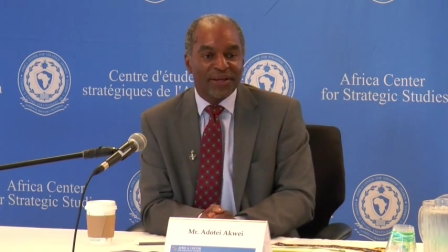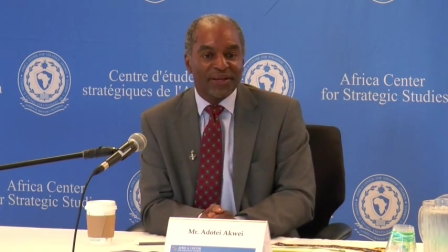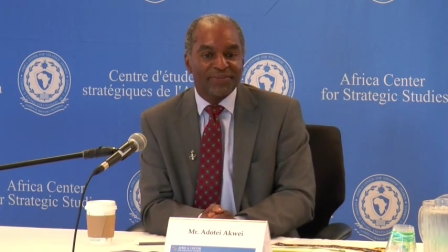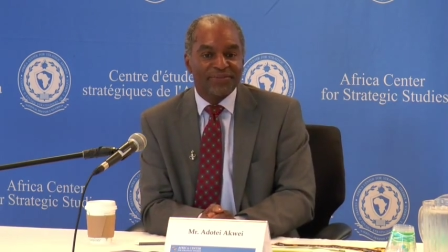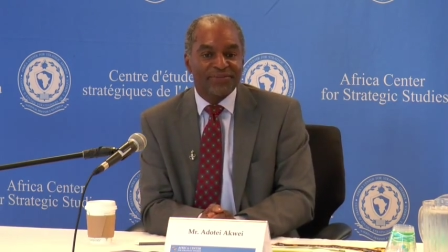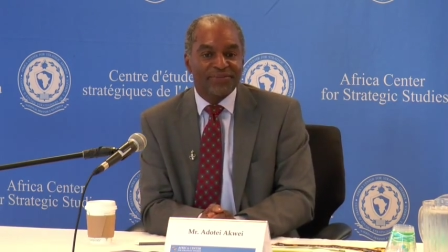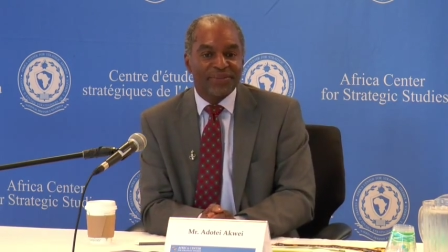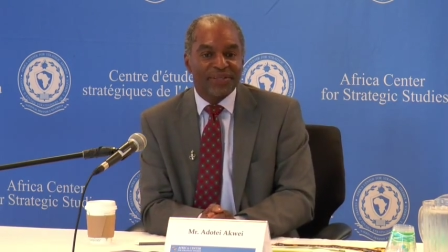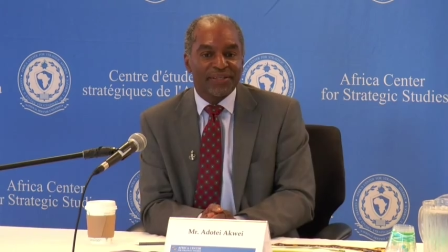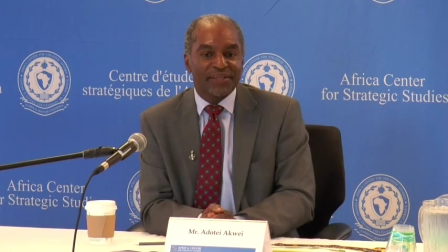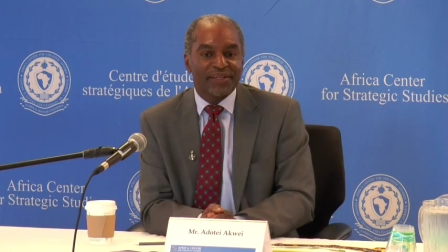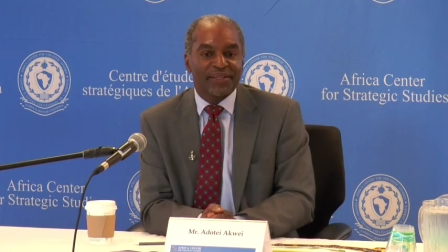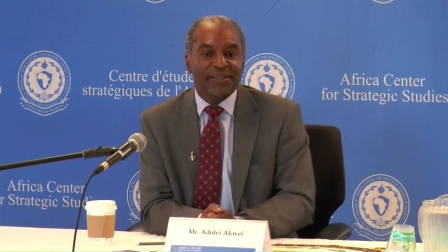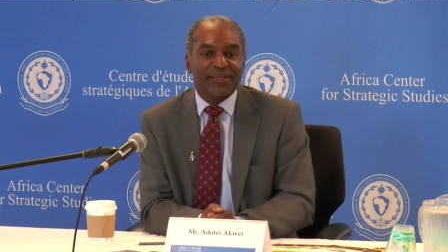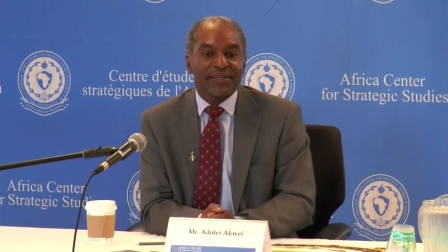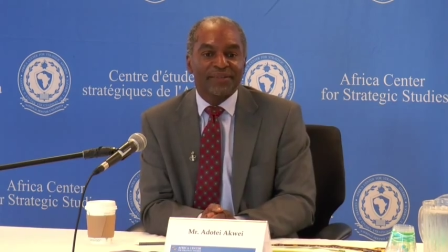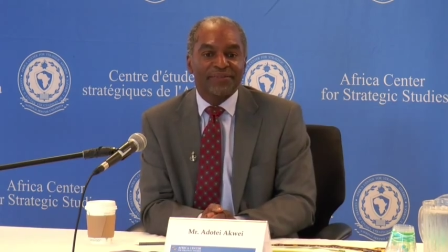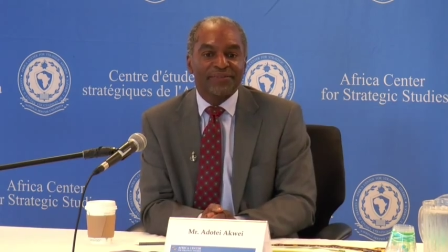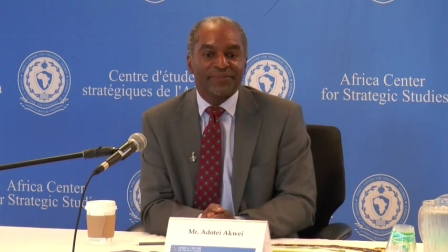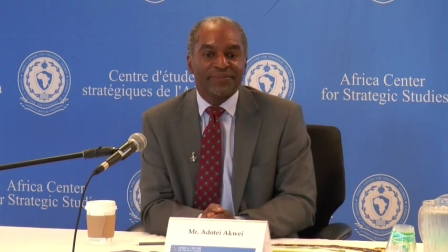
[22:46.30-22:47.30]
Of,
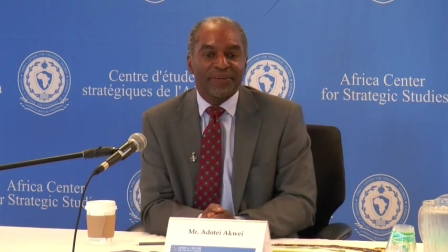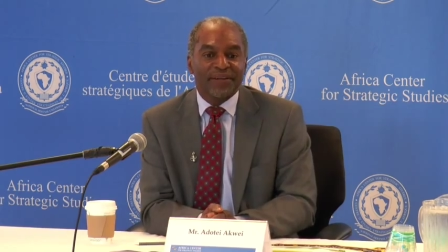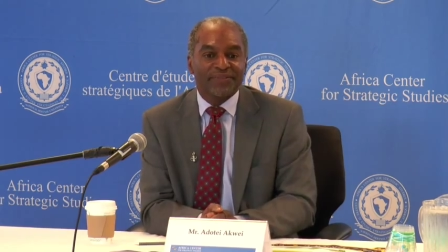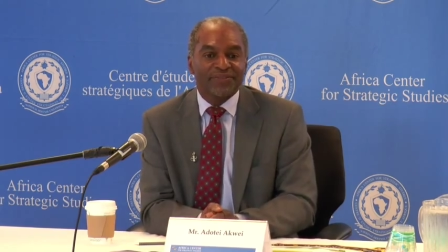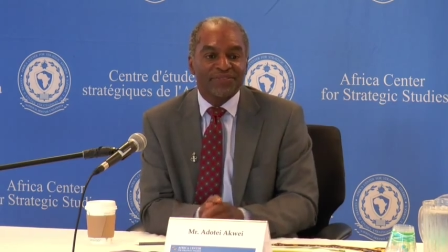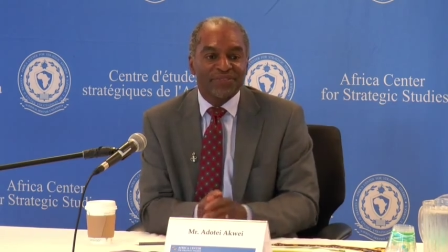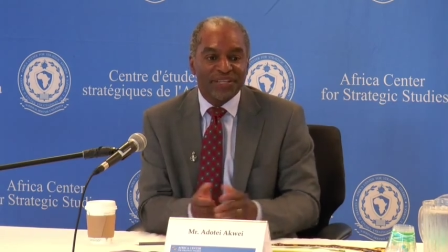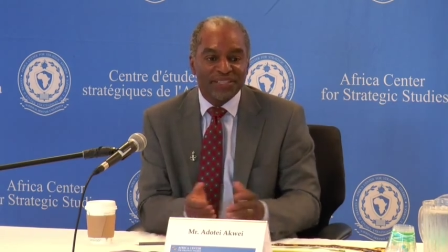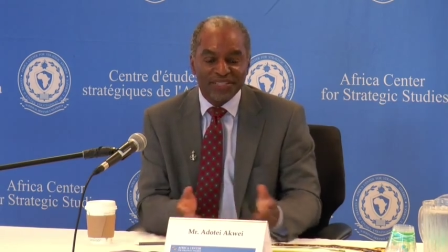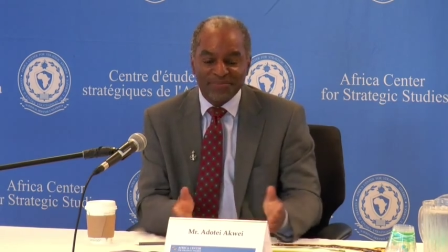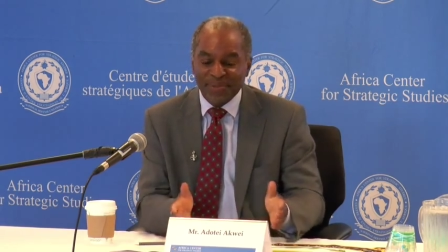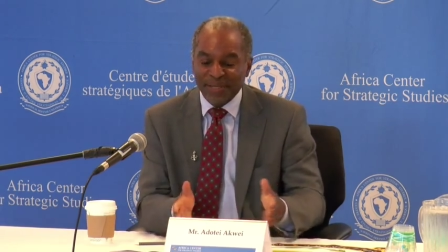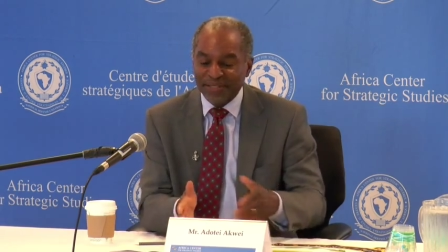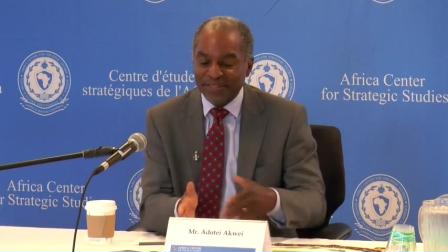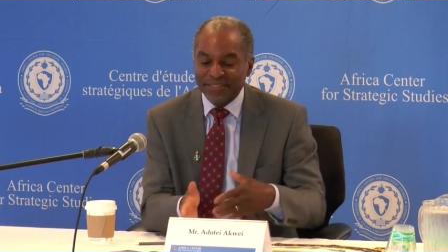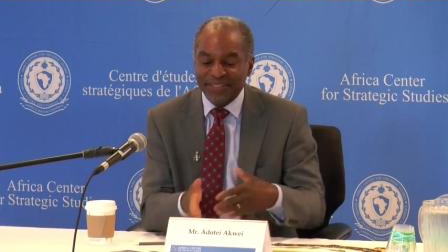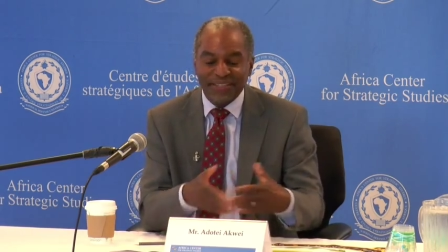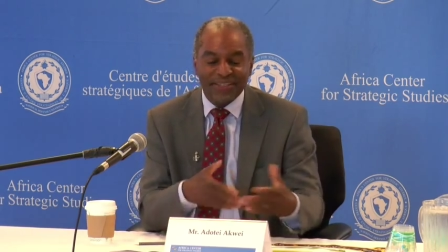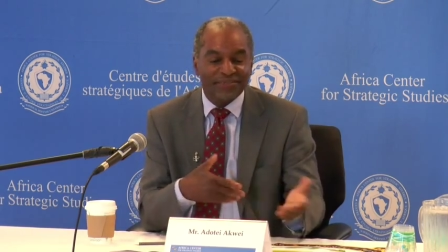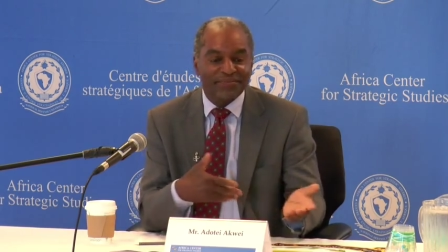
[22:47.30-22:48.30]
uh, of, of
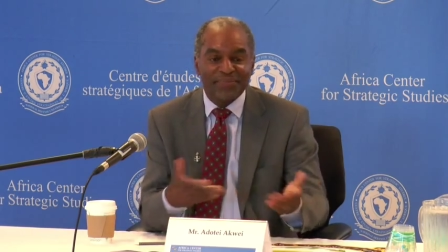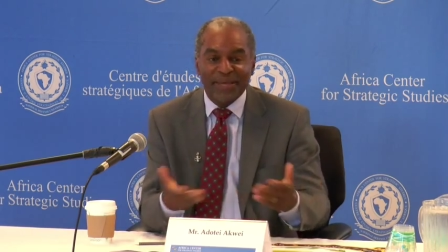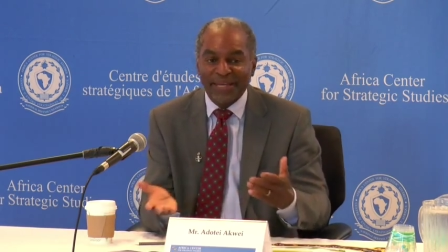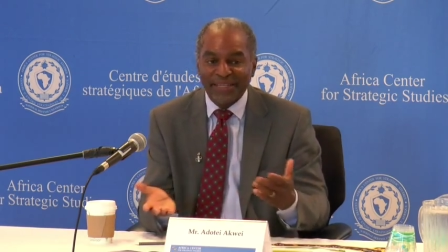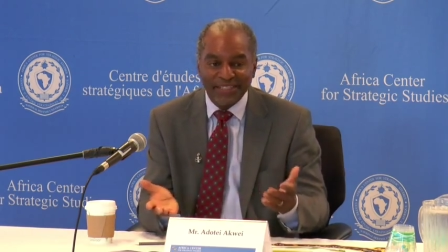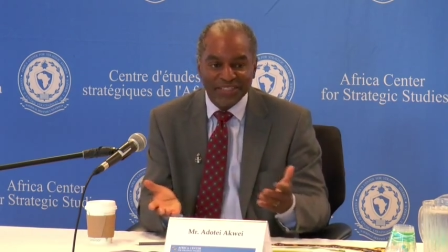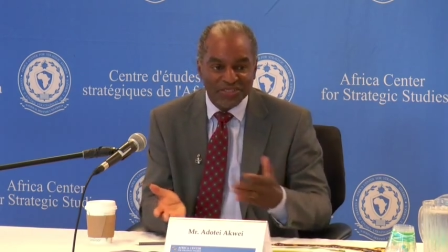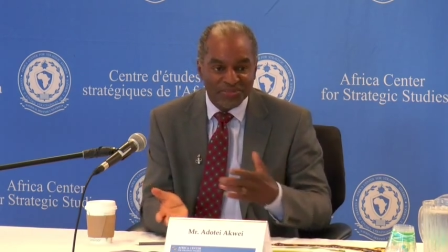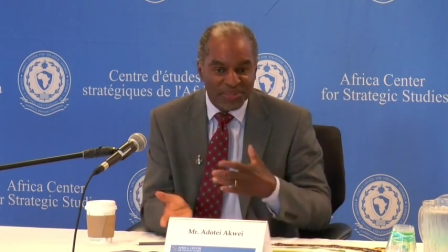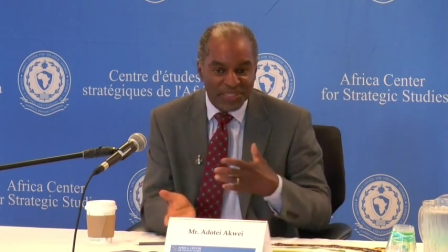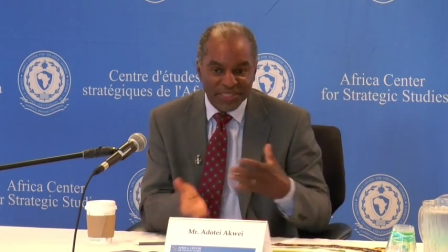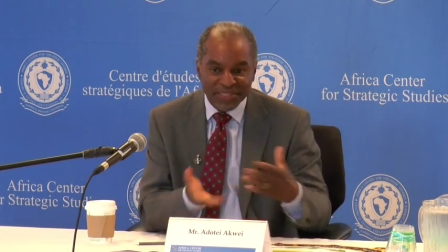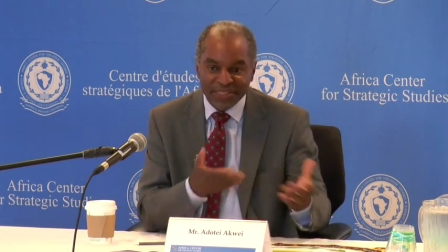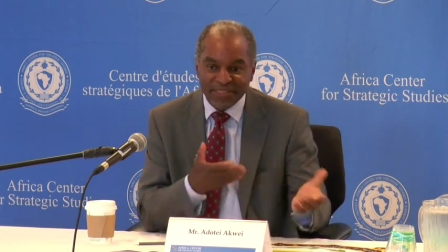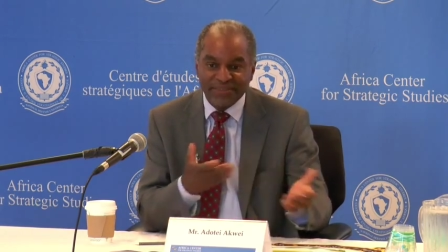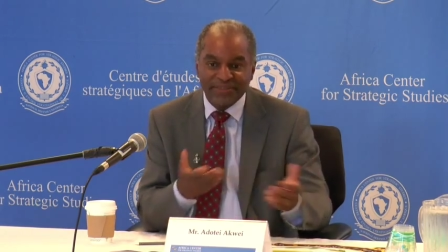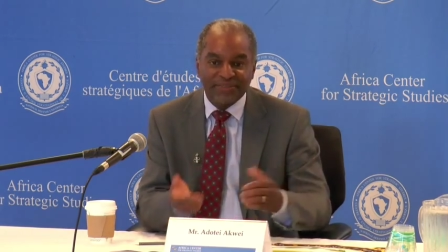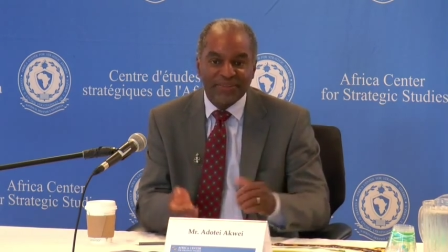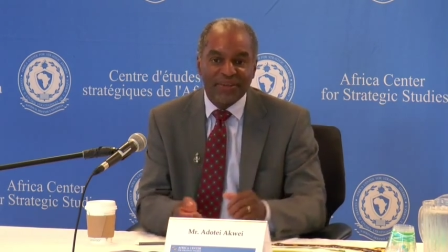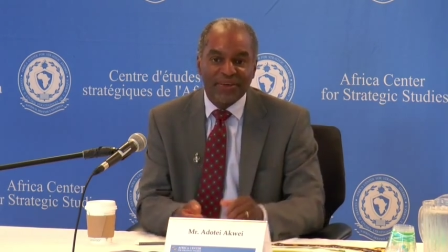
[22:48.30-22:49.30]
transparency, of management,
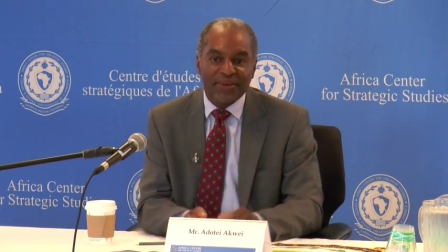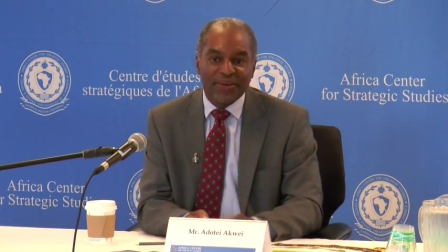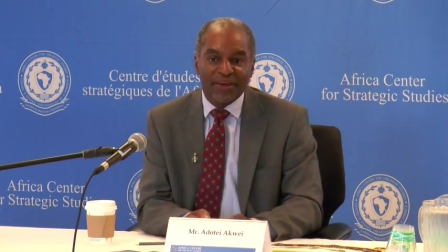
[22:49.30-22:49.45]
of,